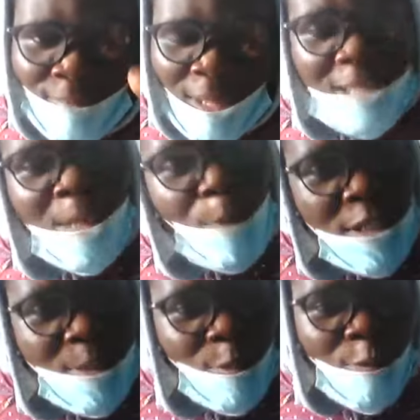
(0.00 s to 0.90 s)
Is it
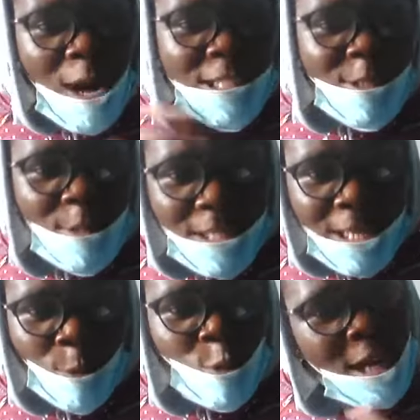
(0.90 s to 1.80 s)
possible for Adeoye
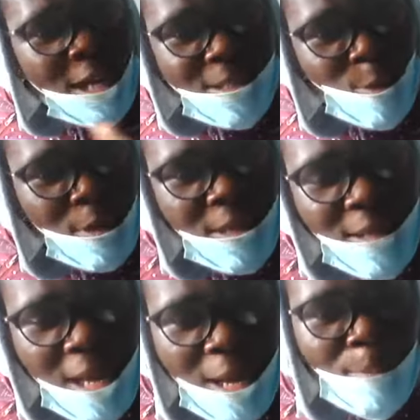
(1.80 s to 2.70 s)
now to go and say,
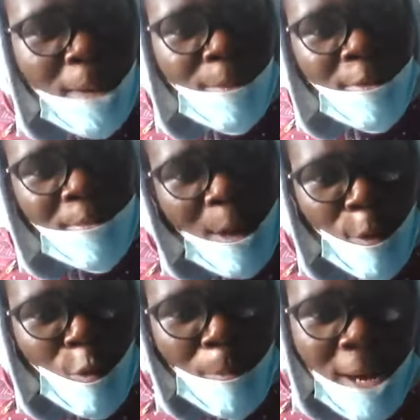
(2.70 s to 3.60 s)
okay, my mommy, I
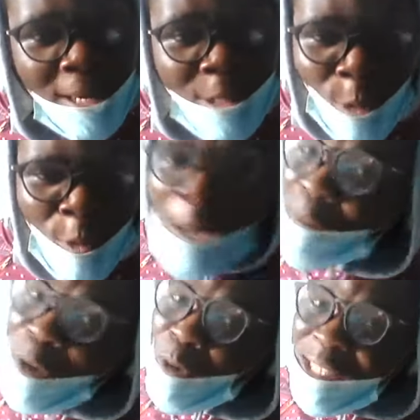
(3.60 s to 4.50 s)
want to marry you?
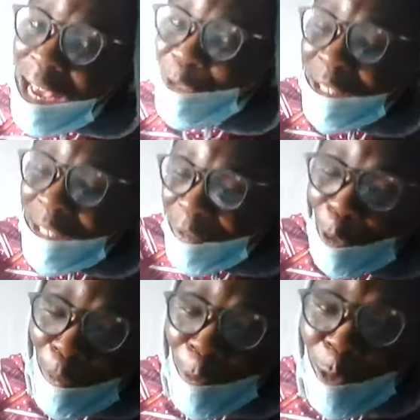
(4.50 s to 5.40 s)
Because he has not
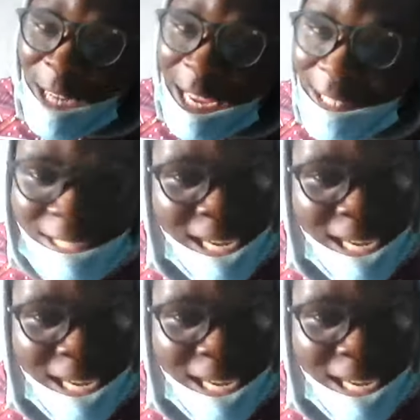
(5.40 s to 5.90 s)
developed up to that stage.